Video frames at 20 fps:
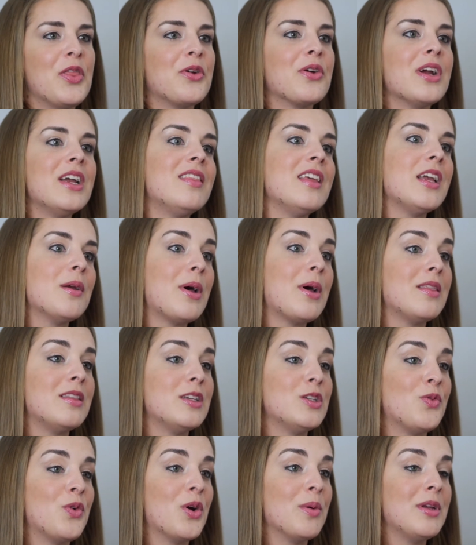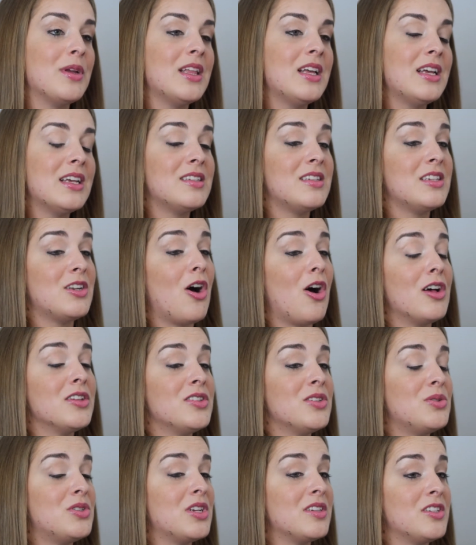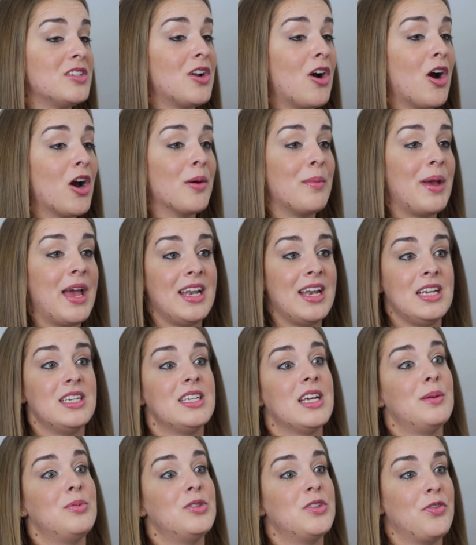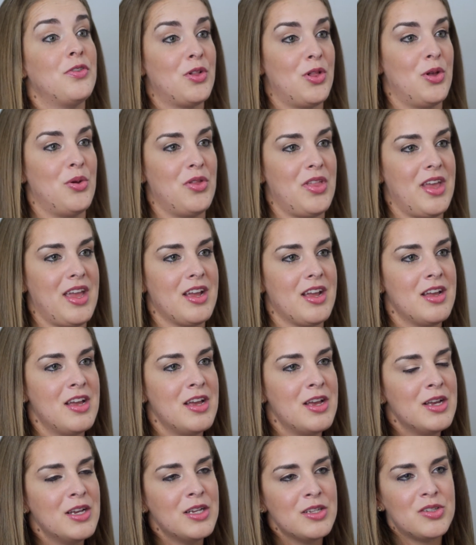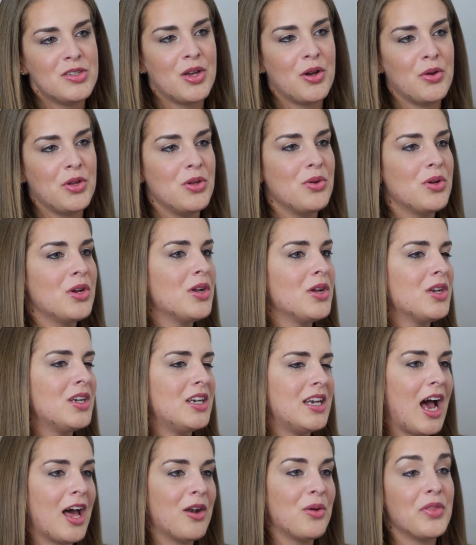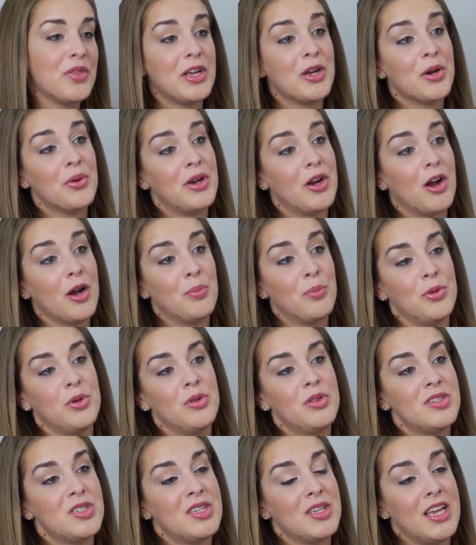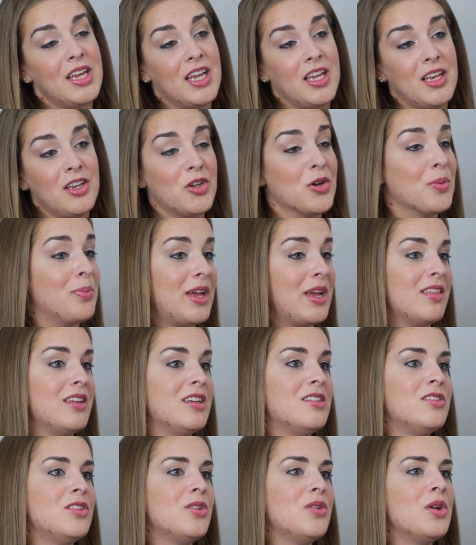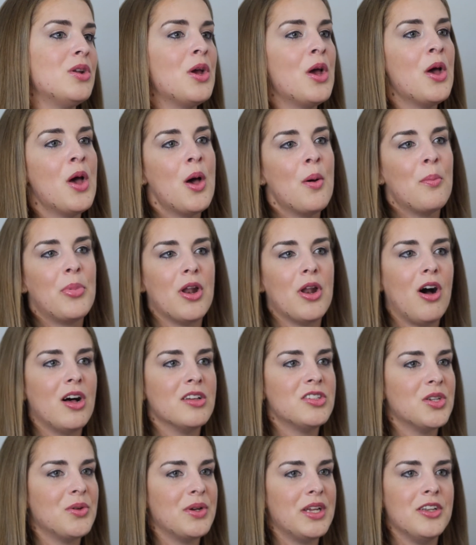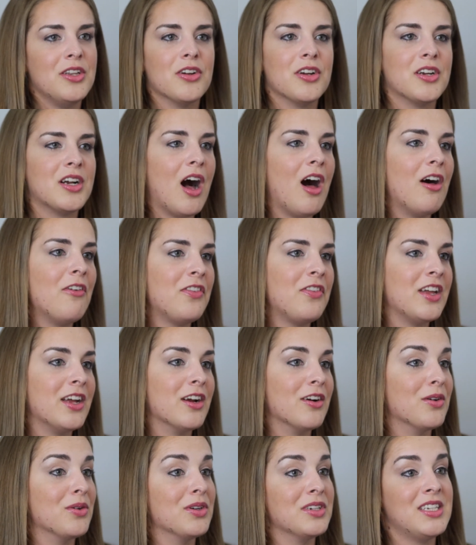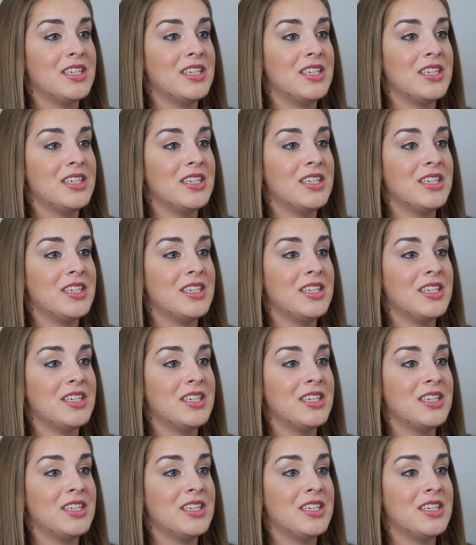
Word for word: The great thing about this formula is it also doesn't harm any types of clothing. So you can not only go in our booths in your bathing suit, but also in your golf gear or